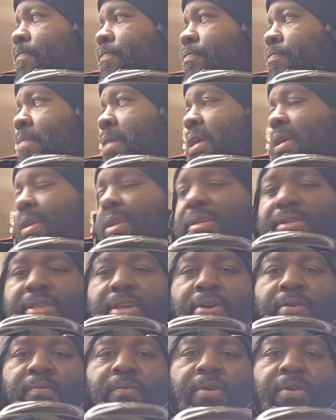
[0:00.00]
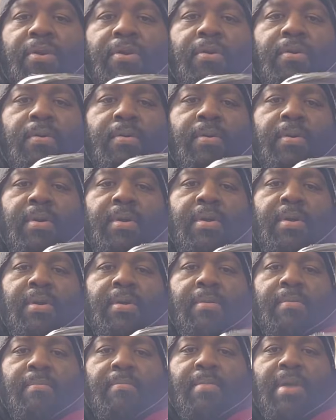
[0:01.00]
maintenance their reel,
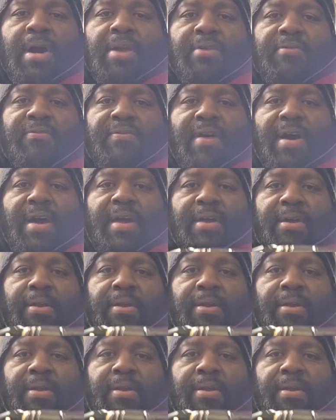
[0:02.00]
modify it,